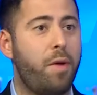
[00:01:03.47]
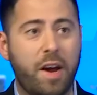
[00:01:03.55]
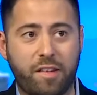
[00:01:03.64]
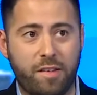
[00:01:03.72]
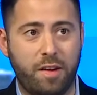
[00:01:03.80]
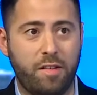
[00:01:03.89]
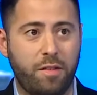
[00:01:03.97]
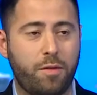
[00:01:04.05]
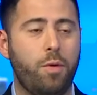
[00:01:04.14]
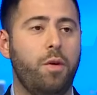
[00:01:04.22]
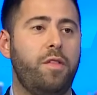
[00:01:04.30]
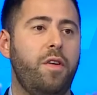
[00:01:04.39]
Brexit is,
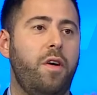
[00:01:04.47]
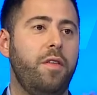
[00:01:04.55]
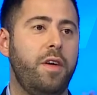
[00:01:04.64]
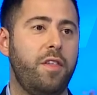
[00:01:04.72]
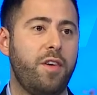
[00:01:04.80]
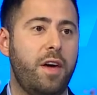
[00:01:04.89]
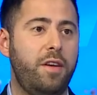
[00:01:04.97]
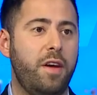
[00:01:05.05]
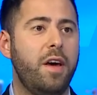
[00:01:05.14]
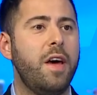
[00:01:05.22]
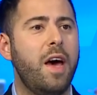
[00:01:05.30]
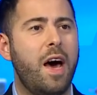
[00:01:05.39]
of course, on the
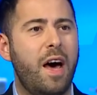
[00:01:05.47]
agenda.